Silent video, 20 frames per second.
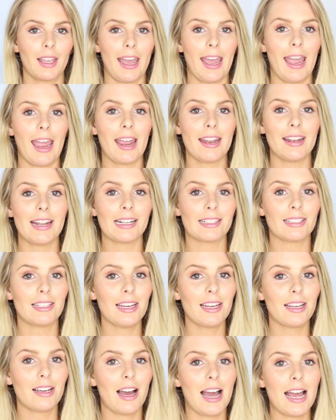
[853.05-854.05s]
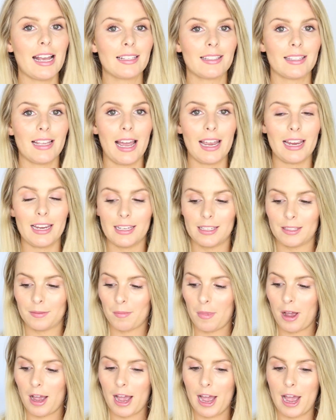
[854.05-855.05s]
And that's it, guys. That is
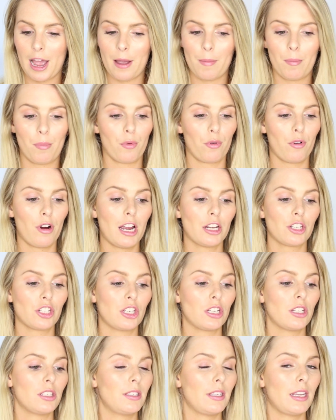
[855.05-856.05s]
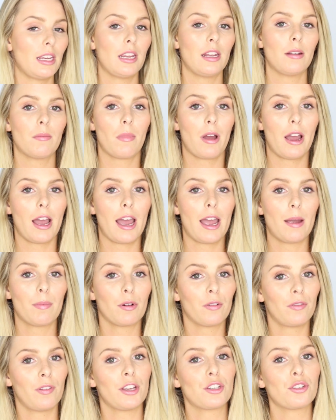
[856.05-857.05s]
my brushes in my
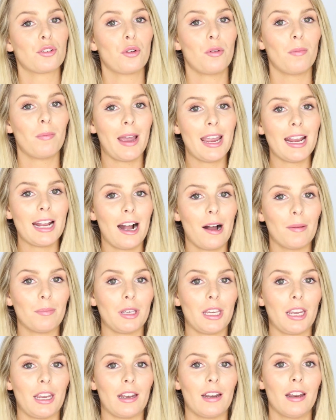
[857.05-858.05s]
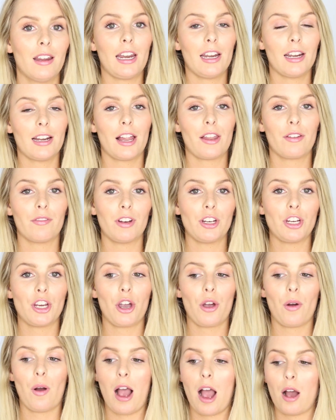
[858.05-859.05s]
professional makeup kit. In another video,
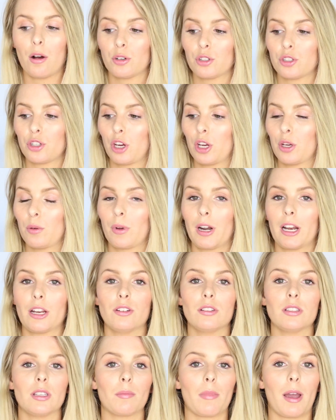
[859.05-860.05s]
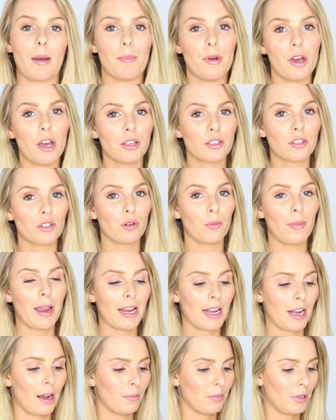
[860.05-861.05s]
I will show you what I use in my personal
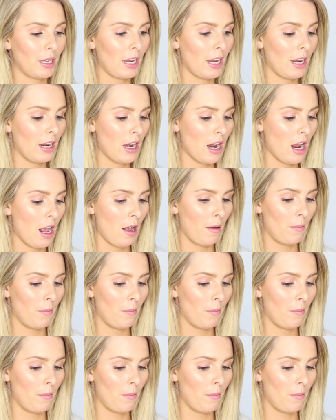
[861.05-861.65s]
makeup kit.